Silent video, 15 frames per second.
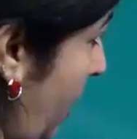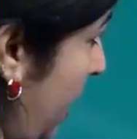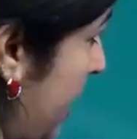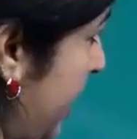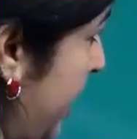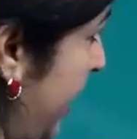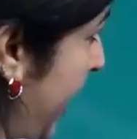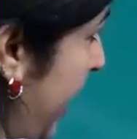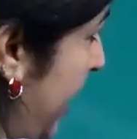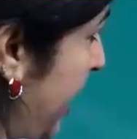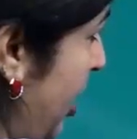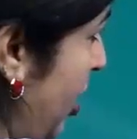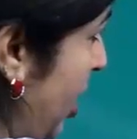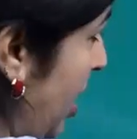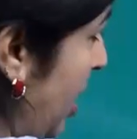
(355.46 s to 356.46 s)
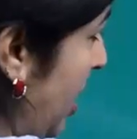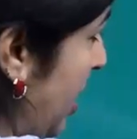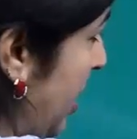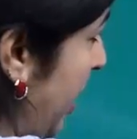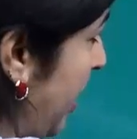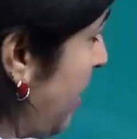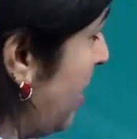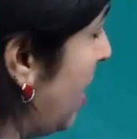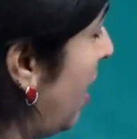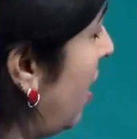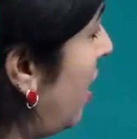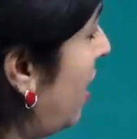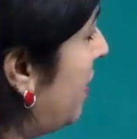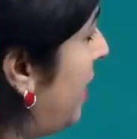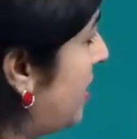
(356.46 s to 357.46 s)
Is negligent in the sense
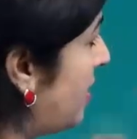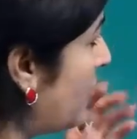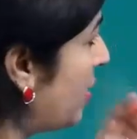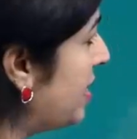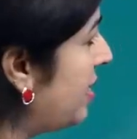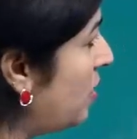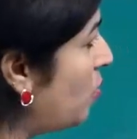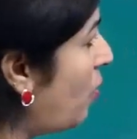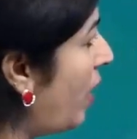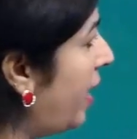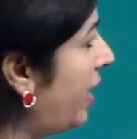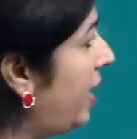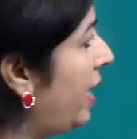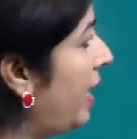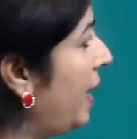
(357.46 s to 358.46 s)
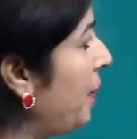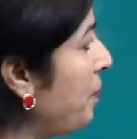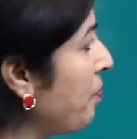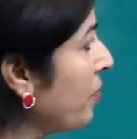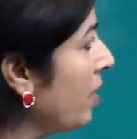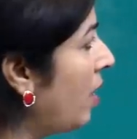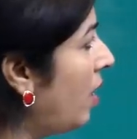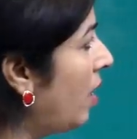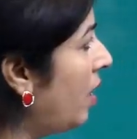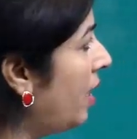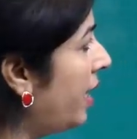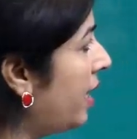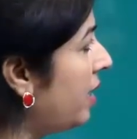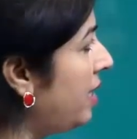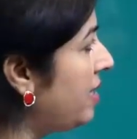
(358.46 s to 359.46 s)
that's the reason why he
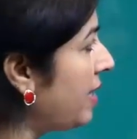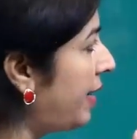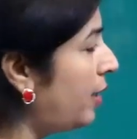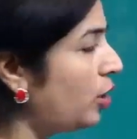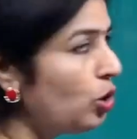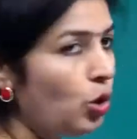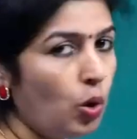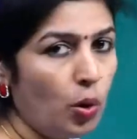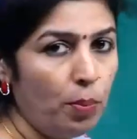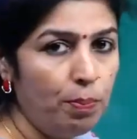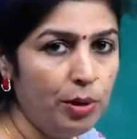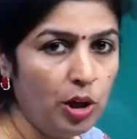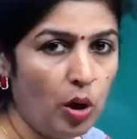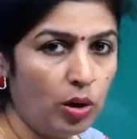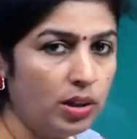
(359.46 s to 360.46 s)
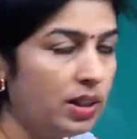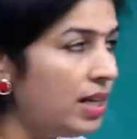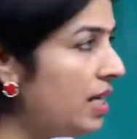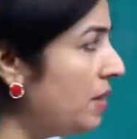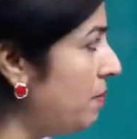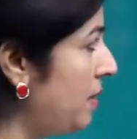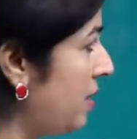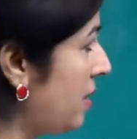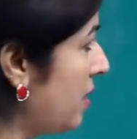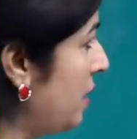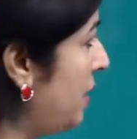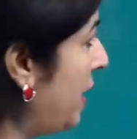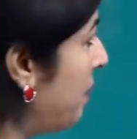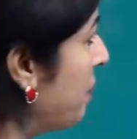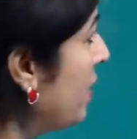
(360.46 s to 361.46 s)
decided to go beyond the limits.
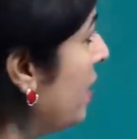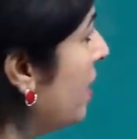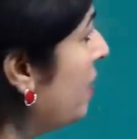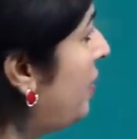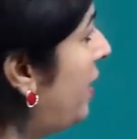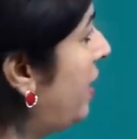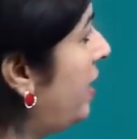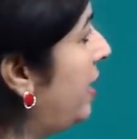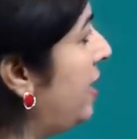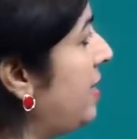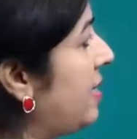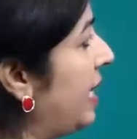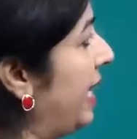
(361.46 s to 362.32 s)
Okay, then he's